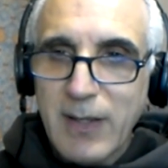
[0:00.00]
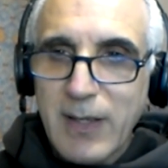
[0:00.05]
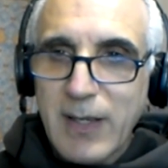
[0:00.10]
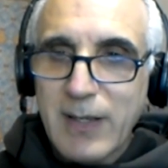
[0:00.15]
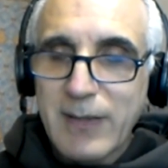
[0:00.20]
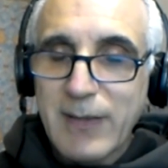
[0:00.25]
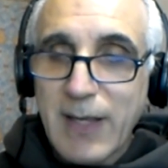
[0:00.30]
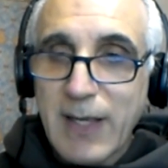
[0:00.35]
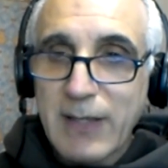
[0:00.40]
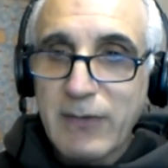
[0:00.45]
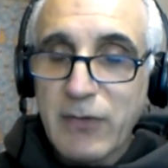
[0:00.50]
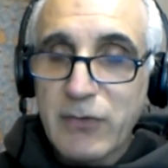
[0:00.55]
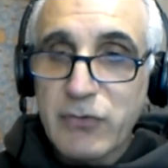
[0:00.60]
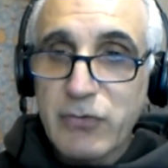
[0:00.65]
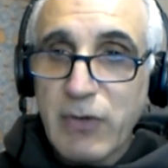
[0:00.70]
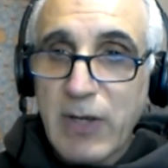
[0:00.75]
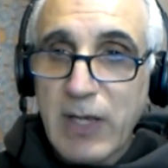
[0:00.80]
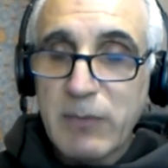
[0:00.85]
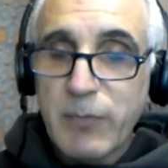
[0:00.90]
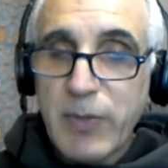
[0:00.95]
And that's a
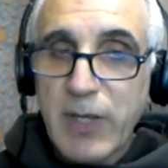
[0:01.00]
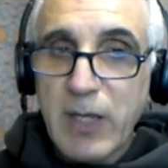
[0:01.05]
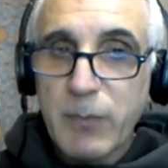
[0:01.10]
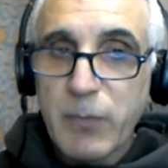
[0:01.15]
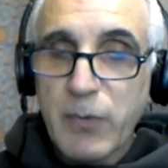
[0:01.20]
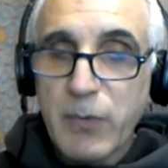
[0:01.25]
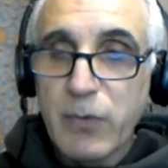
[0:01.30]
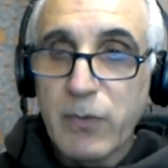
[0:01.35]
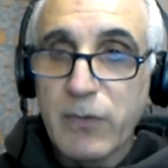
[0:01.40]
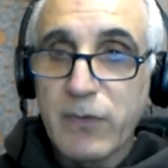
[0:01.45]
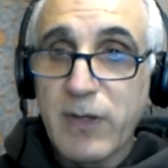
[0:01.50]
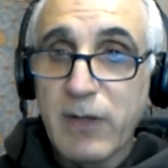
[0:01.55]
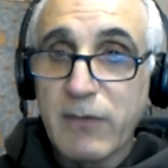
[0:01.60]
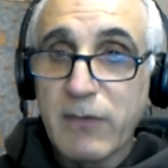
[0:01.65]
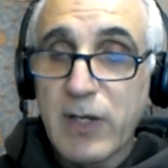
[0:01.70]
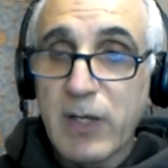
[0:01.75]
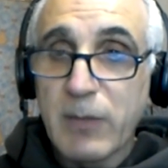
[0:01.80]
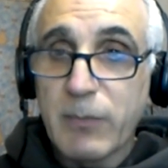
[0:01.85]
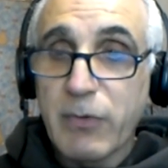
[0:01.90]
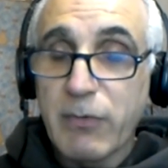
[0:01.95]
trad paper who's
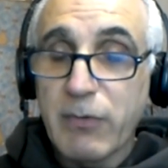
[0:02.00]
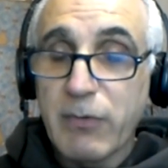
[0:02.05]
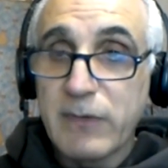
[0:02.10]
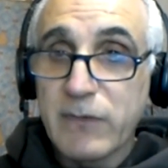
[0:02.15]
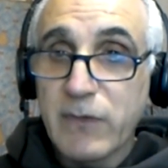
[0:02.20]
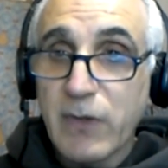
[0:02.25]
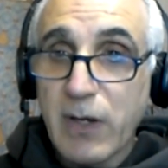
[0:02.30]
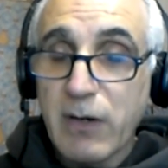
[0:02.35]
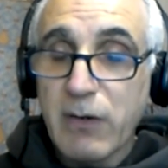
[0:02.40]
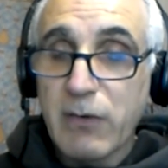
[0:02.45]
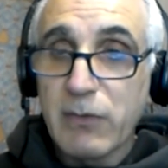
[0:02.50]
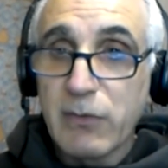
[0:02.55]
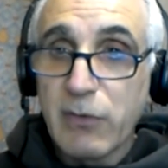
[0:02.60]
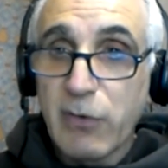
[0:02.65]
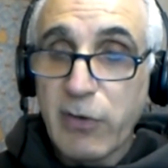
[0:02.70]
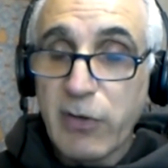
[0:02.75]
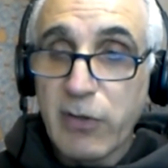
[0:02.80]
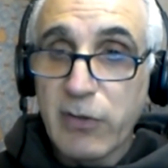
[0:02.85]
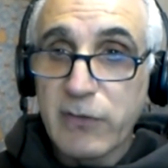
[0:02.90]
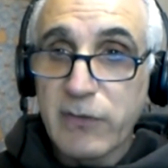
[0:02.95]
given up their entire
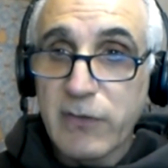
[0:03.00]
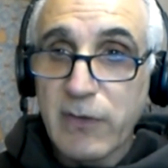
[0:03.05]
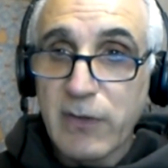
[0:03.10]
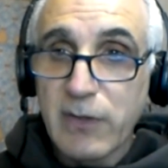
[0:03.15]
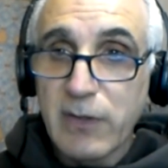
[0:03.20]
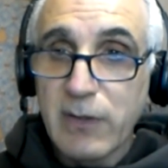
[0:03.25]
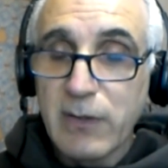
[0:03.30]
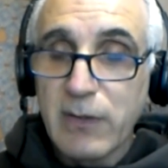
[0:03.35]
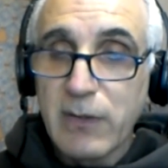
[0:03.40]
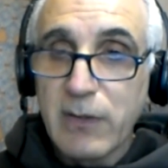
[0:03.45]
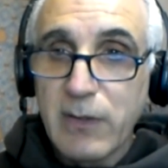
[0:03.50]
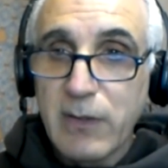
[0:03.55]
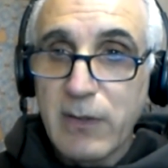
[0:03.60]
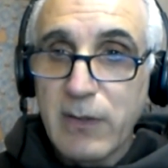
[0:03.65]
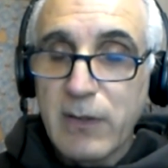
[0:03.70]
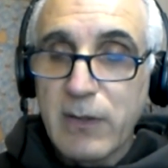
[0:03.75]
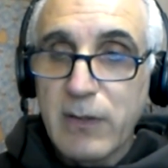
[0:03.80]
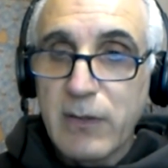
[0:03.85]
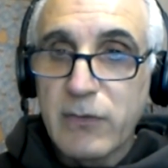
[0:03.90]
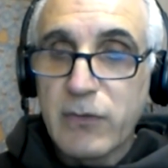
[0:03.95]
loyalty
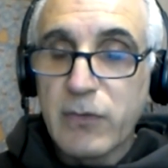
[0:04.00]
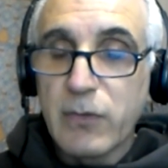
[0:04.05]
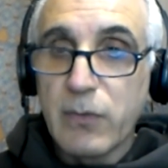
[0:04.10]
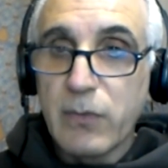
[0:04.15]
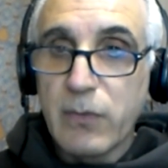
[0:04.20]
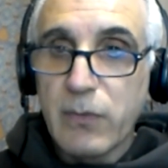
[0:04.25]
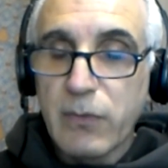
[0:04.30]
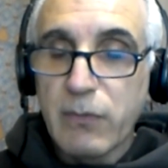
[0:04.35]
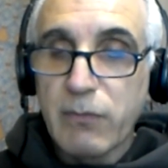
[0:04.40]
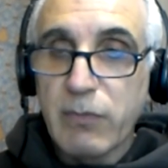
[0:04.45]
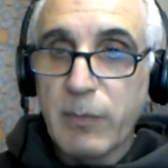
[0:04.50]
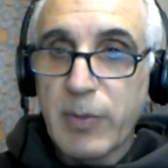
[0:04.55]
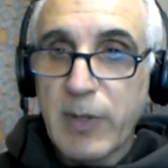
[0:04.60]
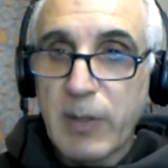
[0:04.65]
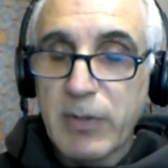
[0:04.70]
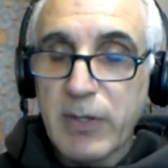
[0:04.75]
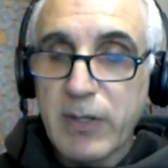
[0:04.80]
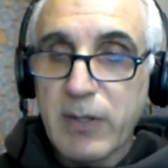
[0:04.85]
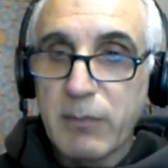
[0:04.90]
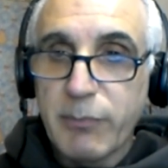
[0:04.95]
to the
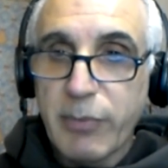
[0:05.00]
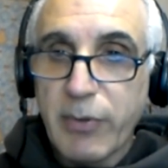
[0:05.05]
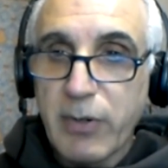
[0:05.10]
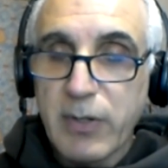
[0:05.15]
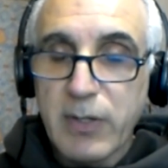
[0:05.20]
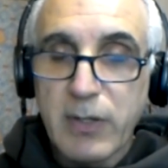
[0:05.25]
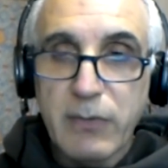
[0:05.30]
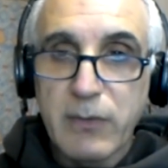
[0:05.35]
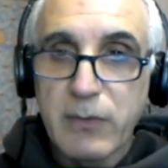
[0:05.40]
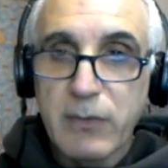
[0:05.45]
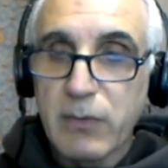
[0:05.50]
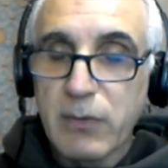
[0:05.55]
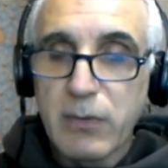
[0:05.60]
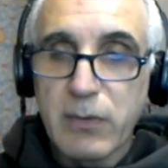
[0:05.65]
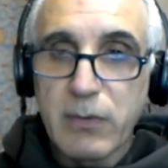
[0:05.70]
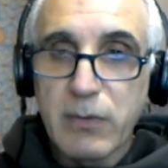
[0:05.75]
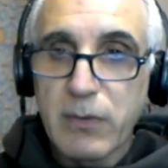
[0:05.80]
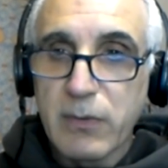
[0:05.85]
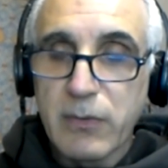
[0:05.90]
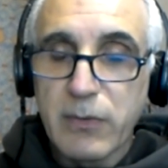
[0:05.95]
Republican Party. They're no
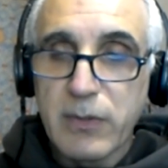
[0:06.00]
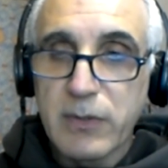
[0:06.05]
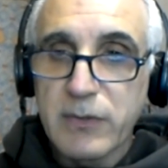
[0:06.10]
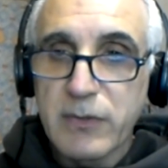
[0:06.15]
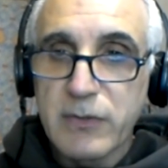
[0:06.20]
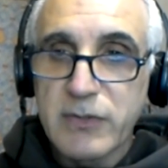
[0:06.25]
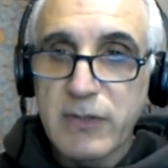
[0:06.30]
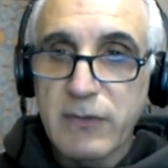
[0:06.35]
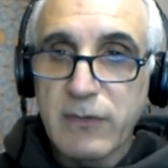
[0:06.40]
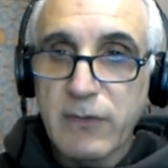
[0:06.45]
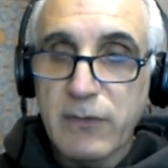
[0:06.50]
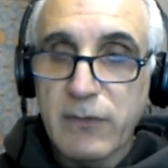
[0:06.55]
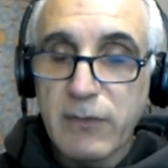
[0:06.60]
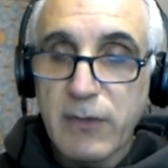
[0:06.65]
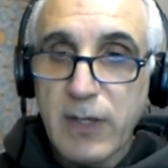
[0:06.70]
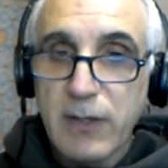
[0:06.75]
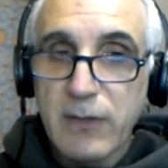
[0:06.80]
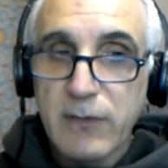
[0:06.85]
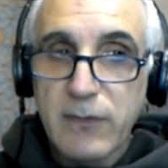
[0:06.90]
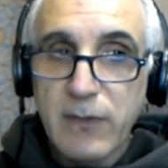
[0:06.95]
longer loyal to Jesus
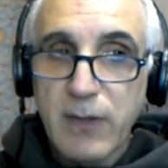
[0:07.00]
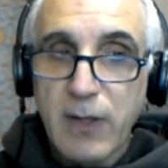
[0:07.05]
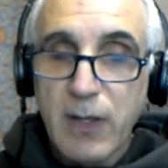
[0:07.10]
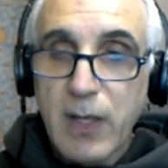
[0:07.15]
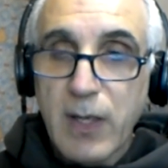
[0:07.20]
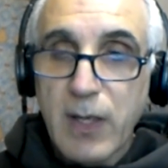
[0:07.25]
Christ.